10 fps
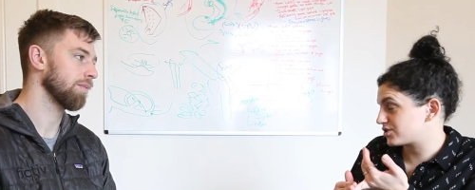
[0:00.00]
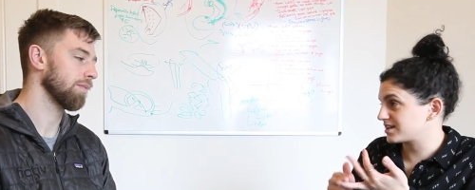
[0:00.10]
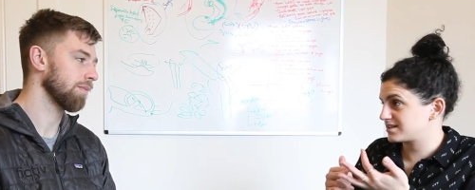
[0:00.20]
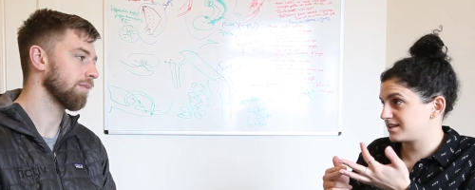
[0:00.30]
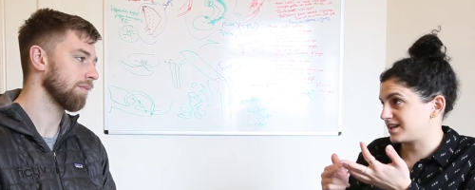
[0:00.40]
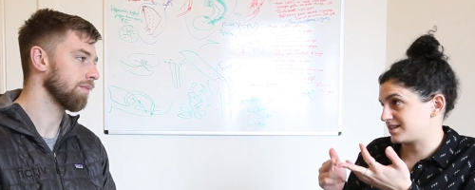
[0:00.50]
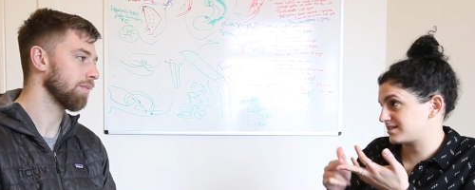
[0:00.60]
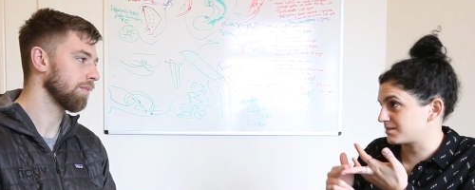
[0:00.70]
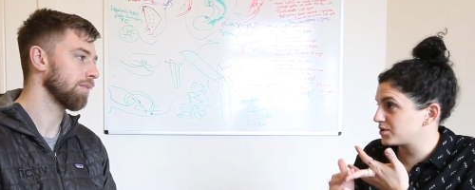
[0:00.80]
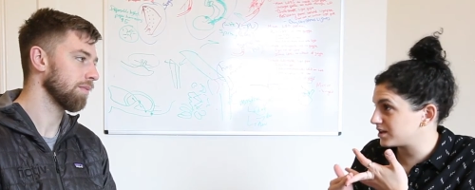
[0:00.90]
Speaker 1: tries it, has
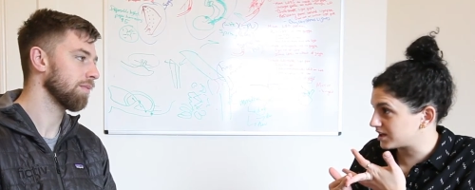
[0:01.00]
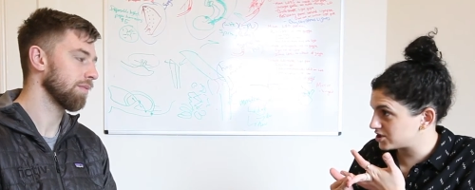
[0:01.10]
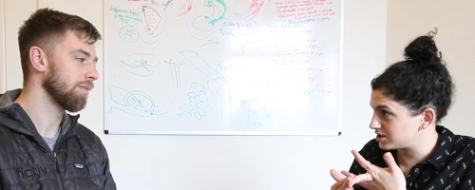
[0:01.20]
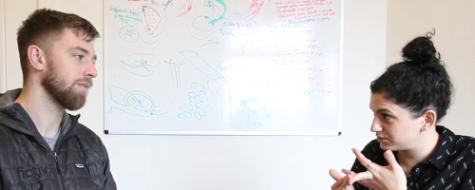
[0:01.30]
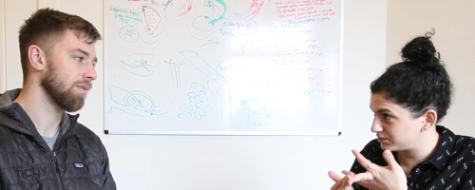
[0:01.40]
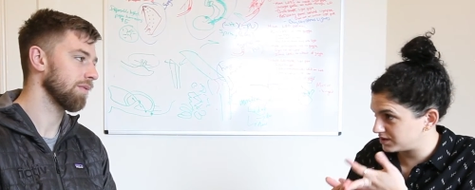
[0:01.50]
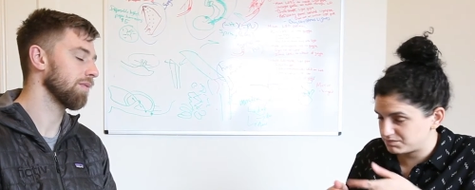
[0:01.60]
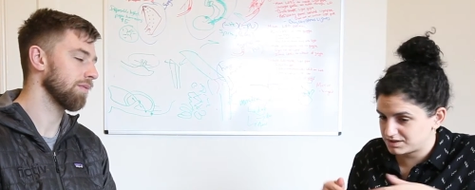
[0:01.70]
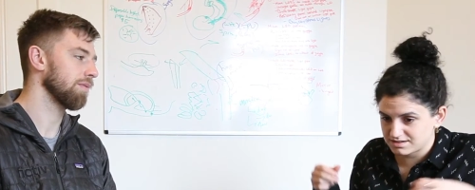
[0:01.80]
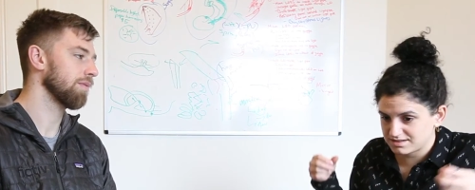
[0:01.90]
some connection to it
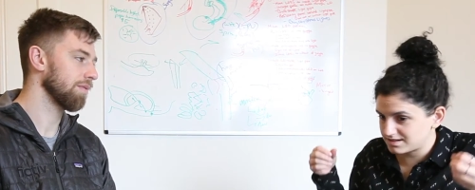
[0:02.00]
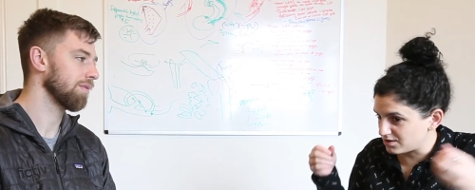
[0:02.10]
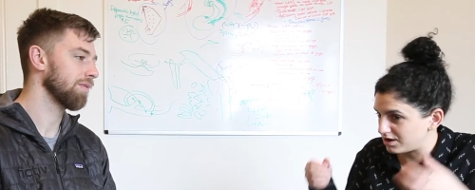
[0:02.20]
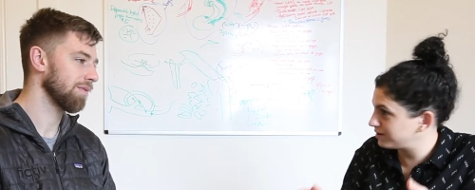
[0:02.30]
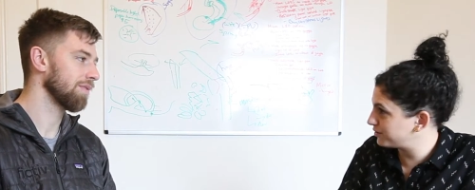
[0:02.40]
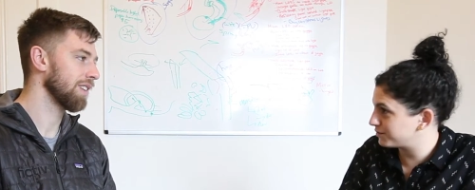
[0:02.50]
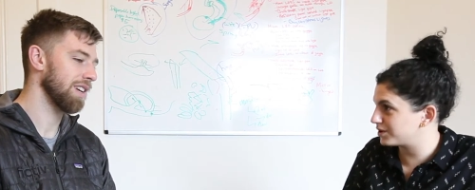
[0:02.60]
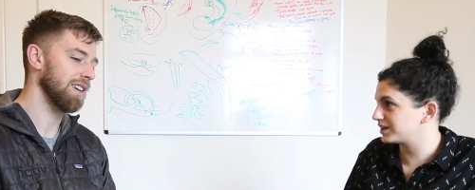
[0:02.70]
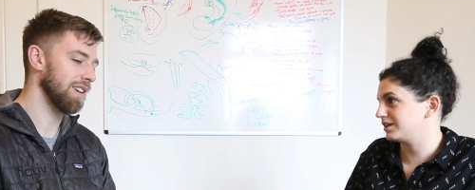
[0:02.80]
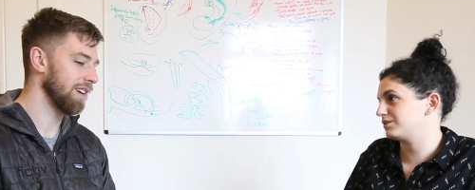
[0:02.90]
because that's all you're
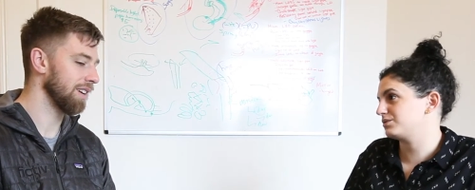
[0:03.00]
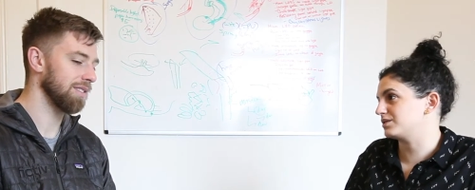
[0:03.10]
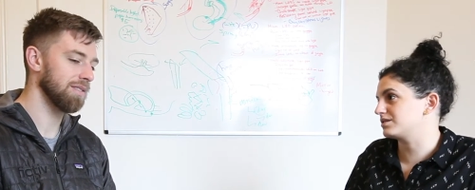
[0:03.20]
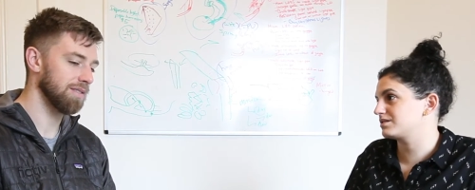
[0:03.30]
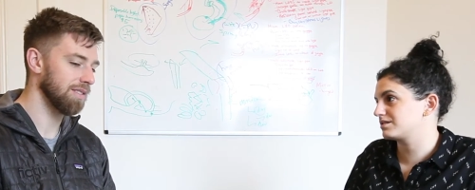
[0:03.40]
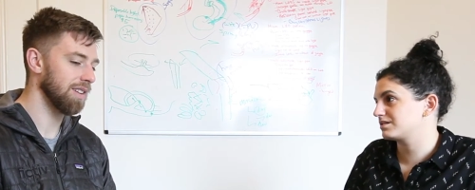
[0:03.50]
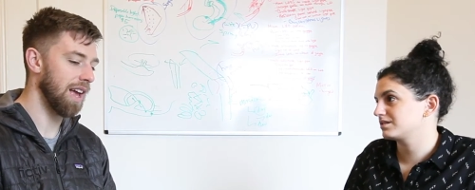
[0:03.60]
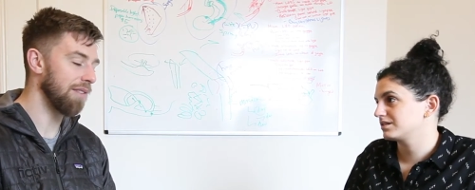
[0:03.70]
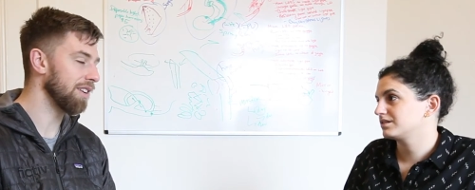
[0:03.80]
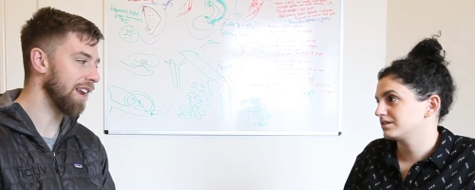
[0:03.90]
working yeah. towards
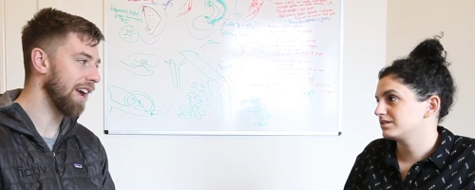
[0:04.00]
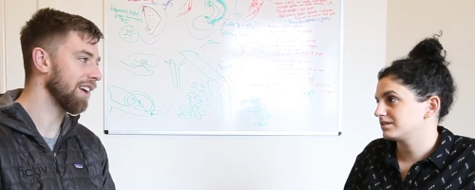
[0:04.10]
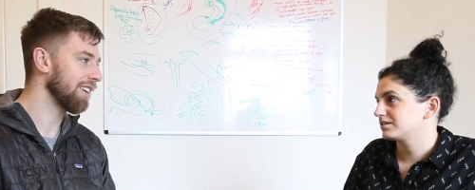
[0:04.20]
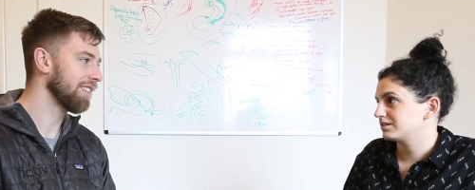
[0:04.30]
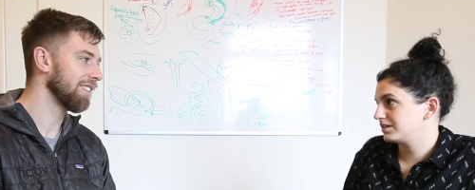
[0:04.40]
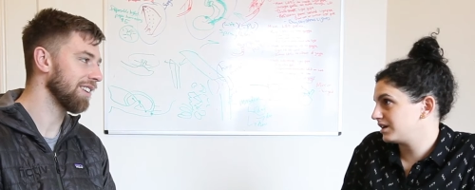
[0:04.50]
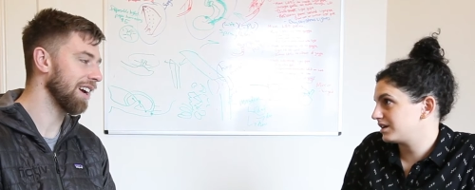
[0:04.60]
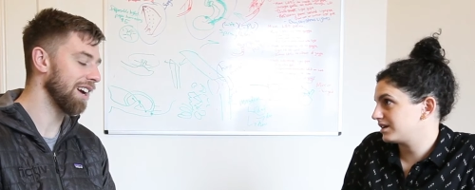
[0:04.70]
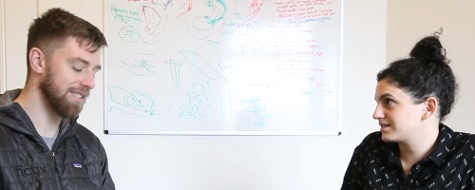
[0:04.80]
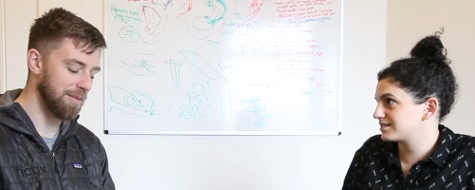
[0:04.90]
every day.
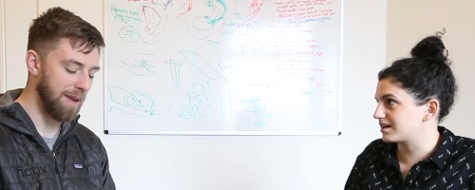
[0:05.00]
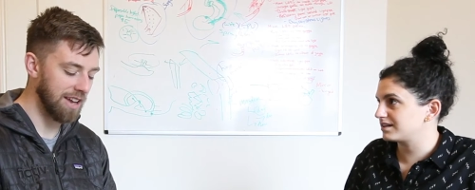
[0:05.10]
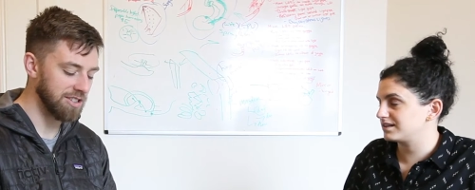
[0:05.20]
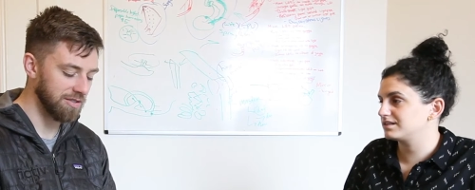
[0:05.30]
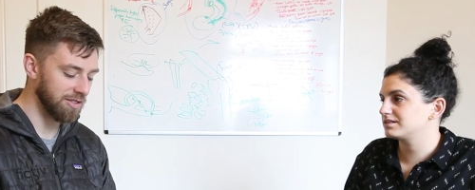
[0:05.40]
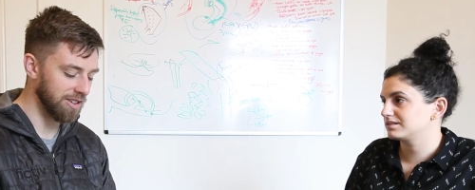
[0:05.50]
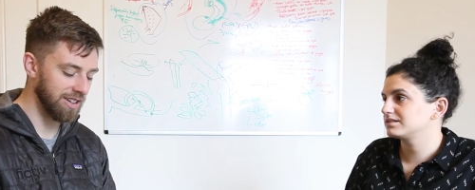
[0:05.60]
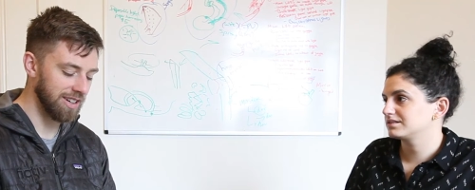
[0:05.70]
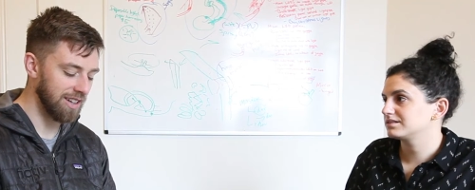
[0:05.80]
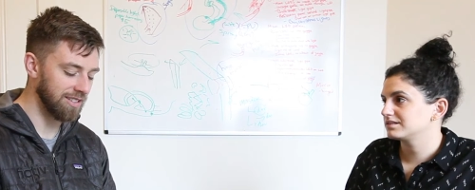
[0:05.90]
Yeah, exactly.
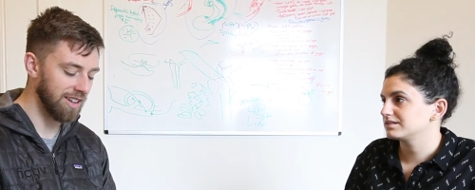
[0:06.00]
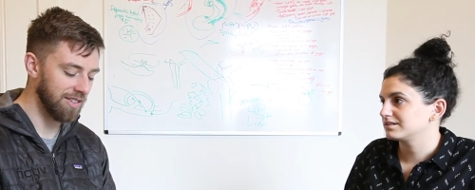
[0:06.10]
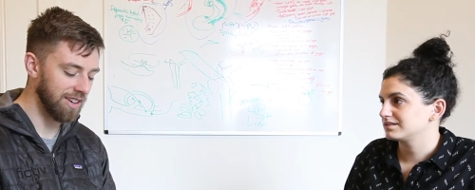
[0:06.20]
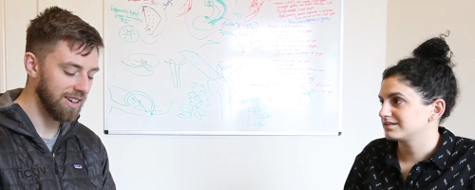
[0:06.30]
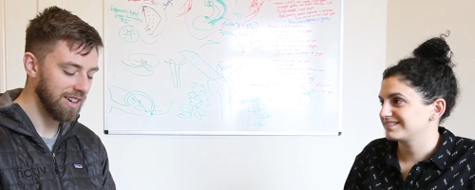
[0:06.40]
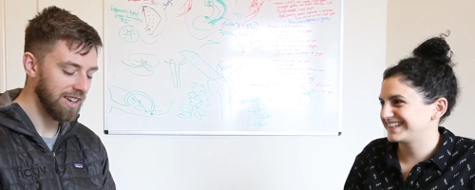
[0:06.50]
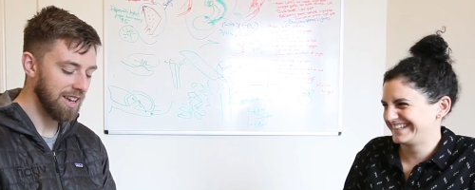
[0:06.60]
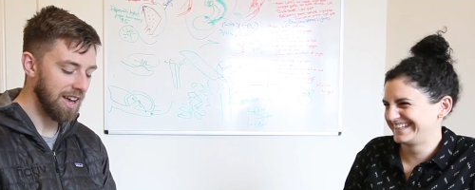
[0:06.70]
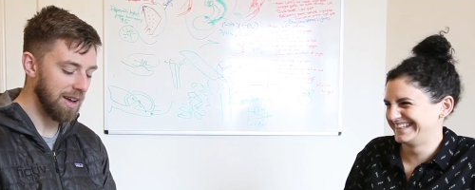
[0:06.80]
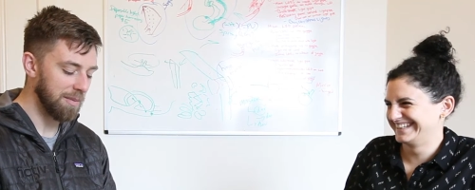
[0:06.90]
Speaker 2: I love
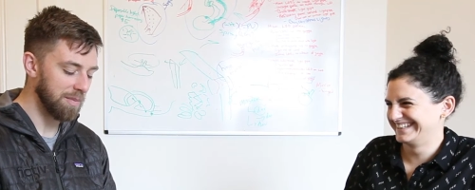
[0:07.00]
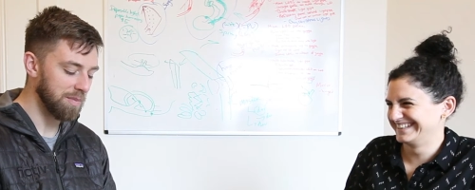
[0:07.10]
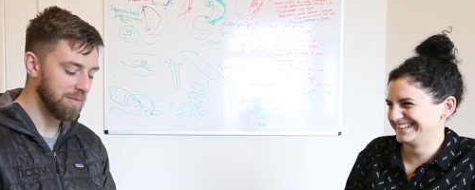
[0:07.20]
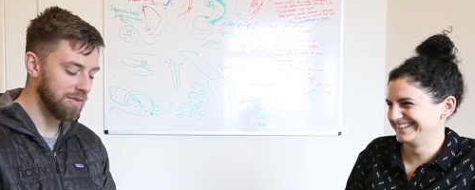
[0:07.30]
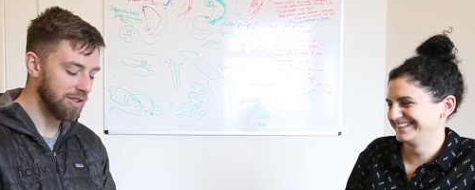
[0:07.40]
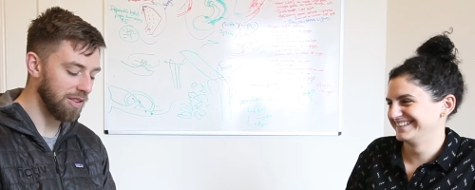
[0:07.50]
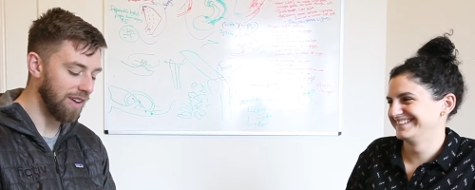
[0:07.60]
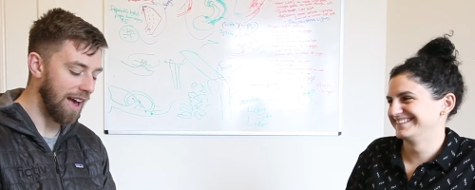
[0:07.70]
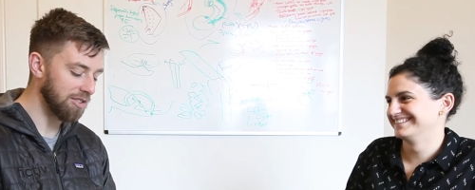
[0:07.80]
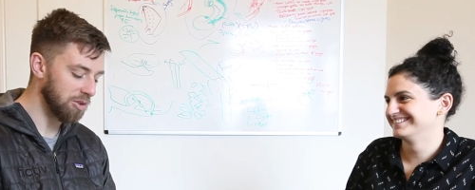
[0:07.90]
it. Um, so the
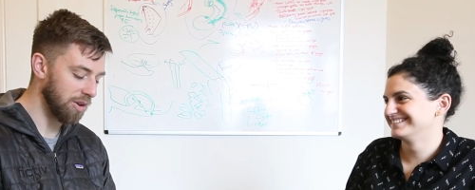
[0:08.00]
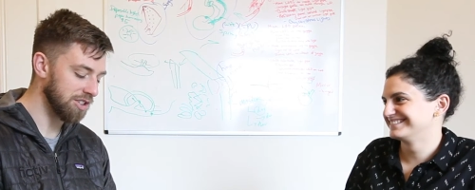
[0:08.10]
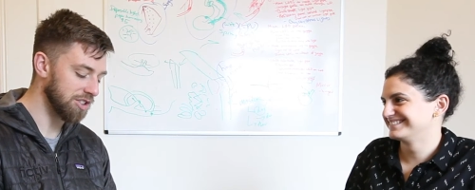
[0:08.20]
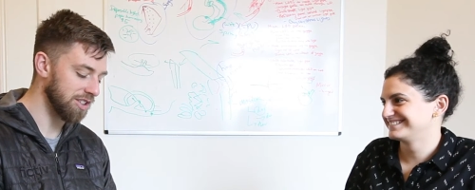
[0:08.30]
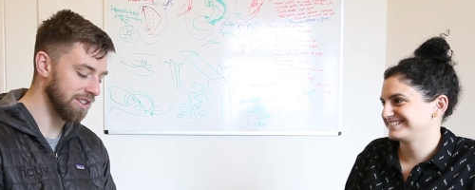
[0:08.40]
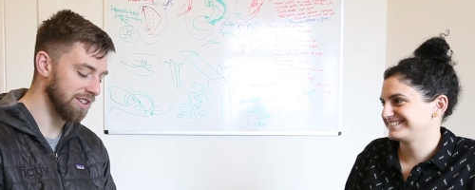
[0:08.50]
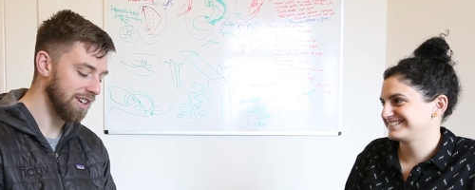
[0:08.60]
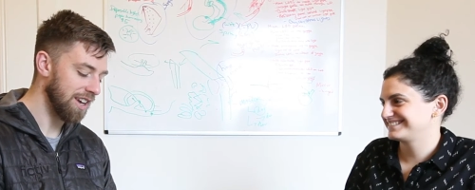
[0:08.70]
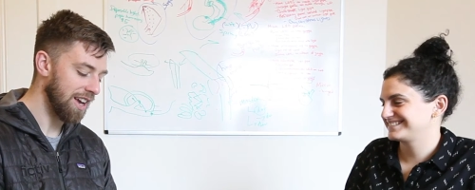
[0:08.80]
last question.